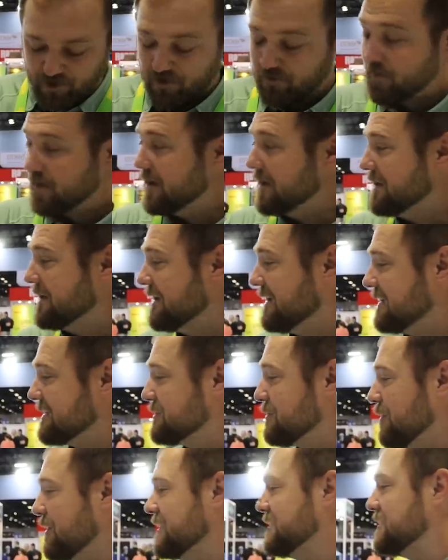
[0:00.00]
But weighing in
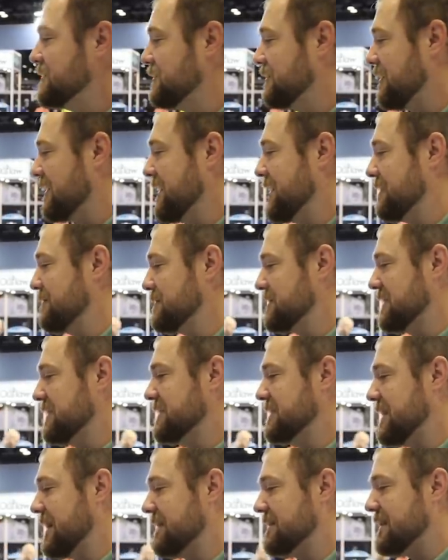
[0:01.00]
at 22 grams, and
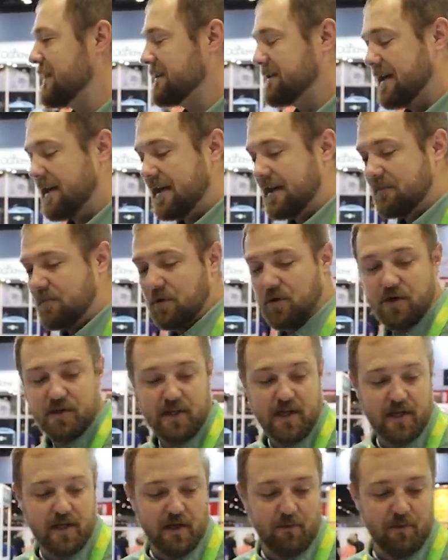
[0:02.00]
it's got titanium hood.
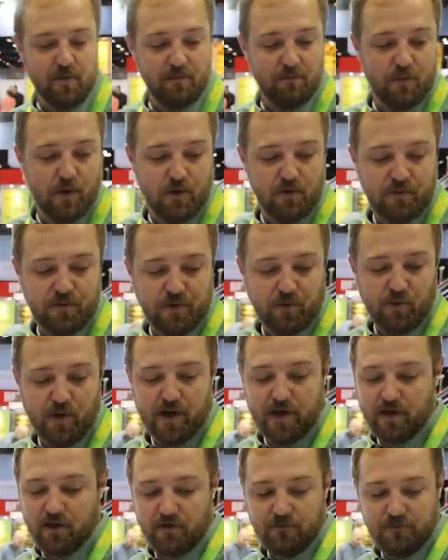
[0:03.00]
They come in both the
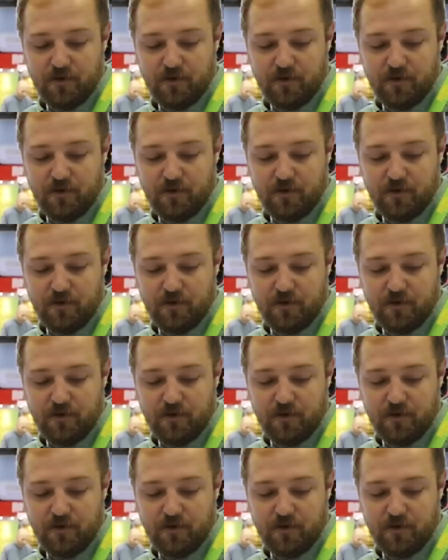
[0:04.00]
regular